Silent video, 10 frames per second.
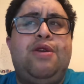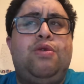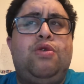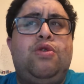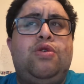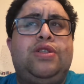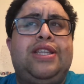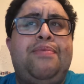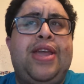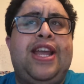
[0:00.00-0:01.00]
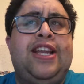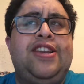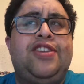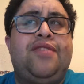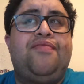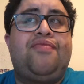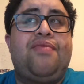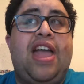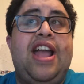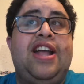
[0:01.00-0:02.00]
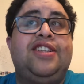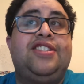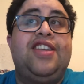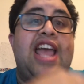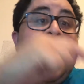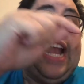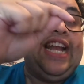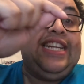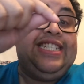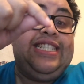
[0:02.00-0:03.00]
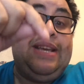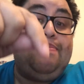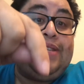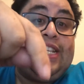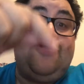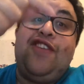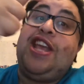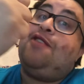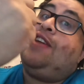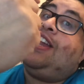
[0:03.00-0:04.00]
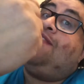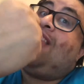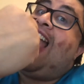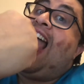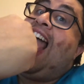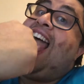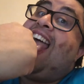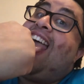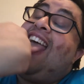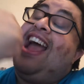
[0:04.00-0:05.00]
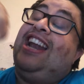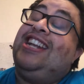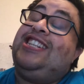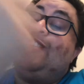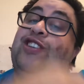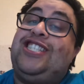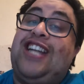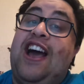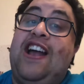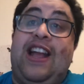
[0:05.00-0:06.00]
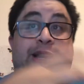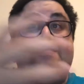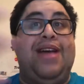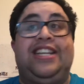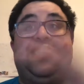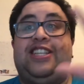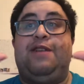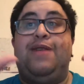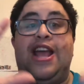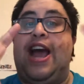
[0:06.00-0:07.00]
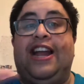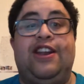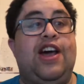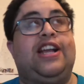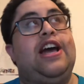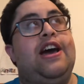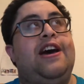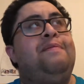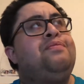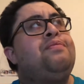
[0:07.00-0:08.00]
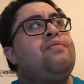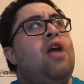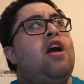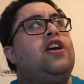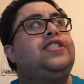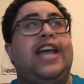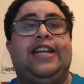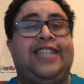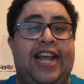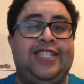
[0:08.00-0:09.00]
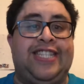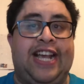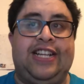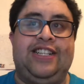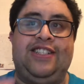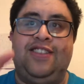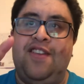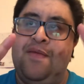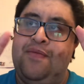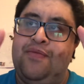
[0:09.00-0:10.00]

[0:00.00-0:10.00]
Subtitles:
or something in it, and he dipped his finger in and licked it on his tongue, and then basically we had like a 10-second...